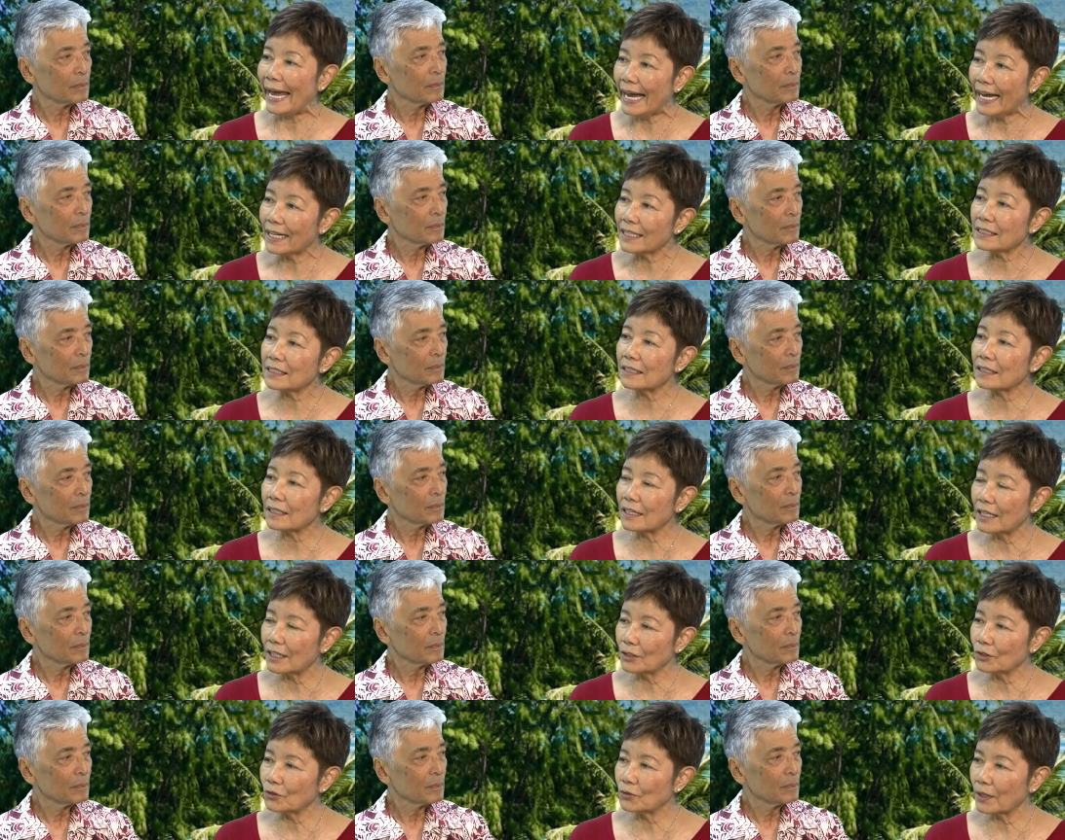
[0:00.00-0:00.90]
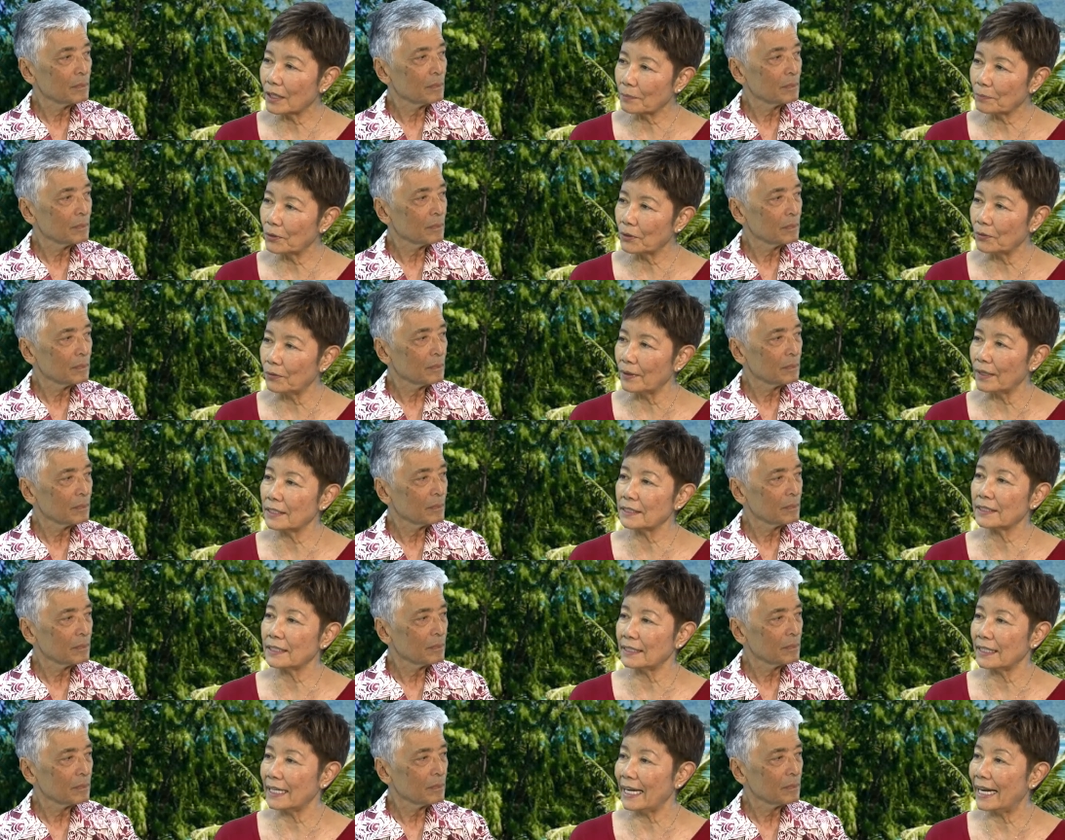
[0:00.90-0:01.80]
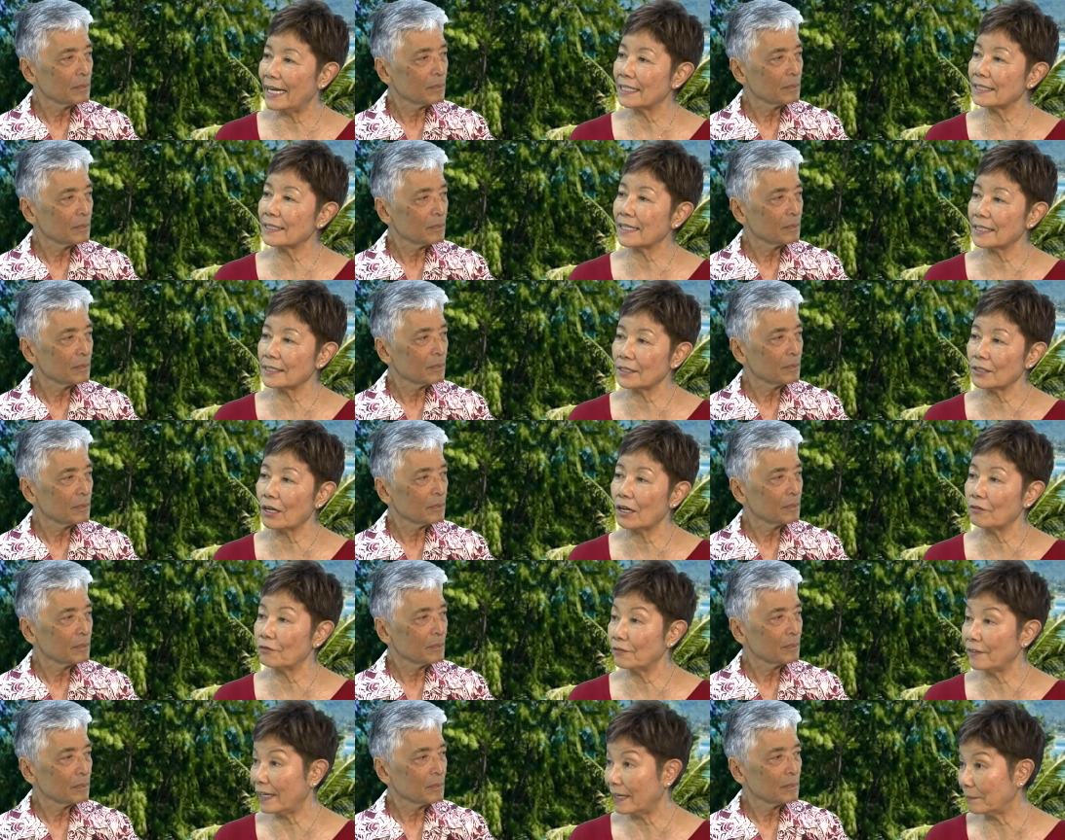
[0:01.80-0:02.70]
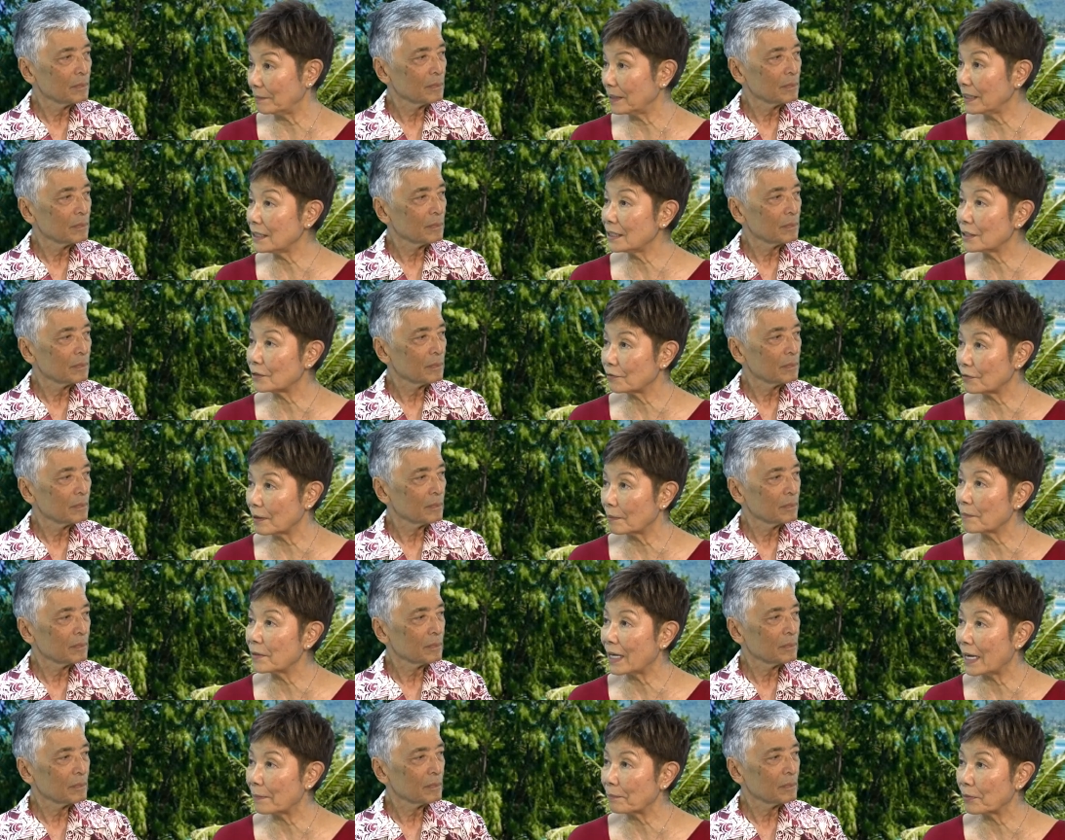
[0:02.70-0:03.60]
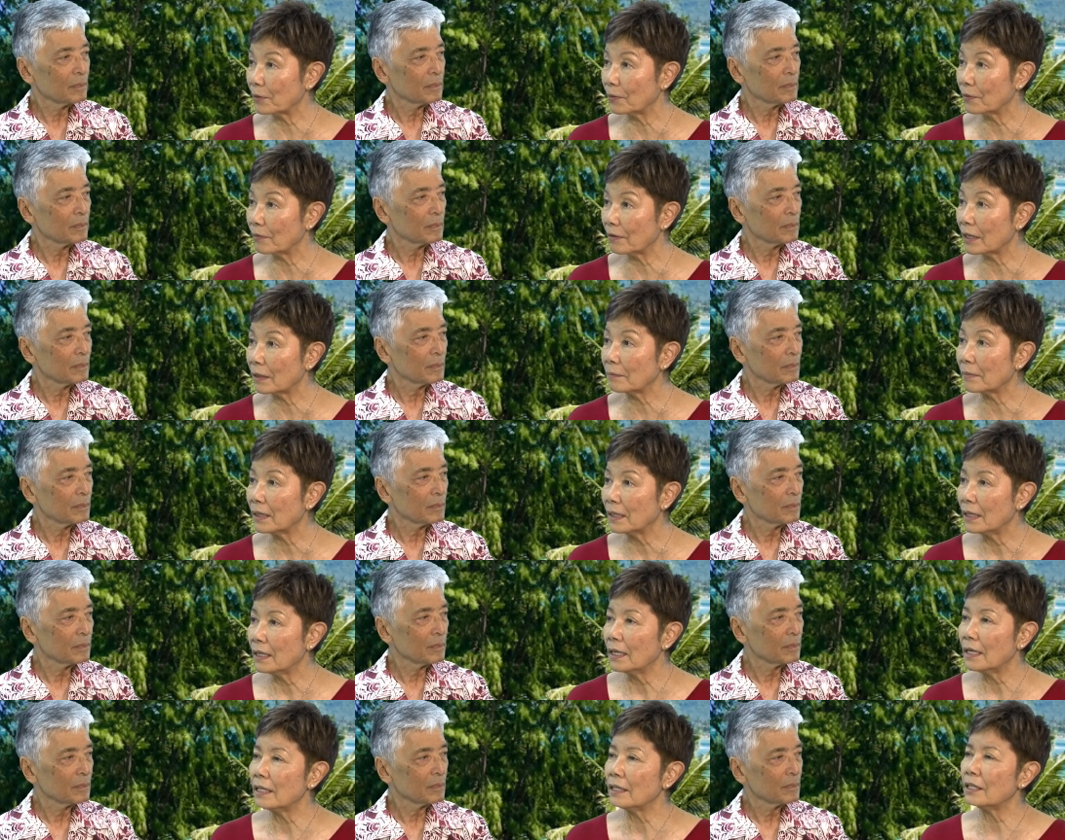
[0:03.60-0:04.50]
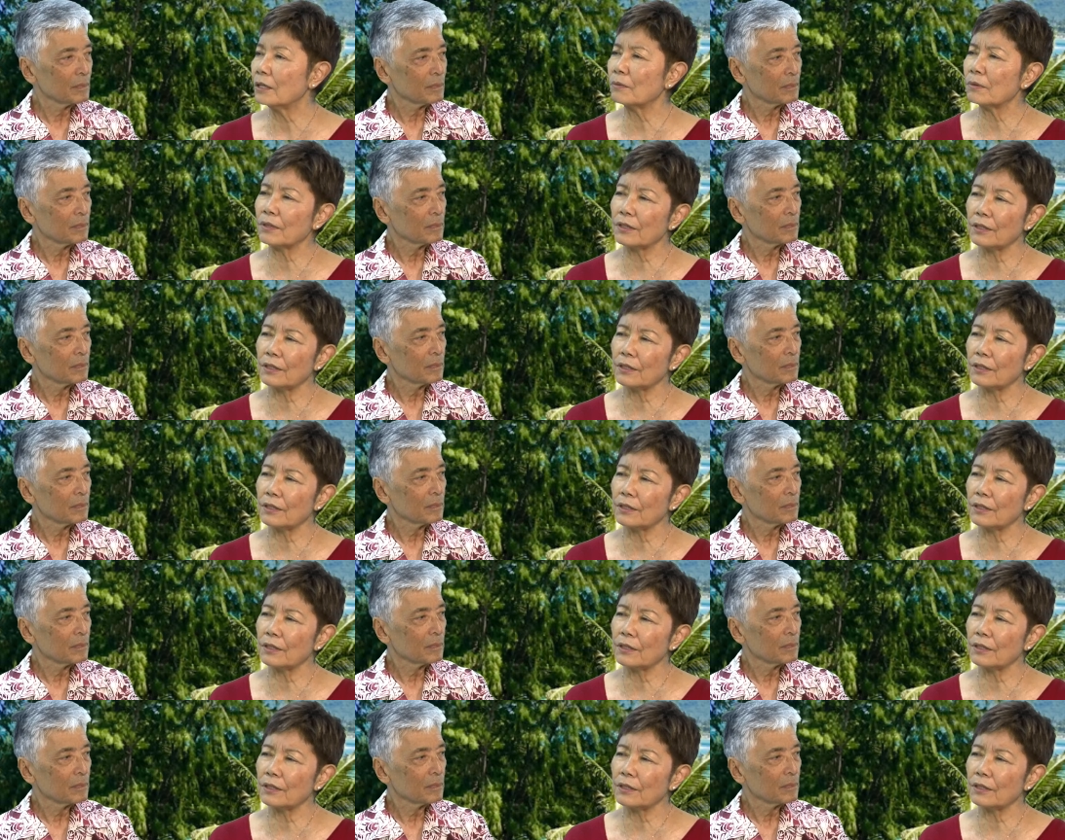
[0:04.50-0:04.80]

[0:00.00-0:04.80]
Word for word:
Speaker 1: As the contract progressed, and as I saw families from that program, there were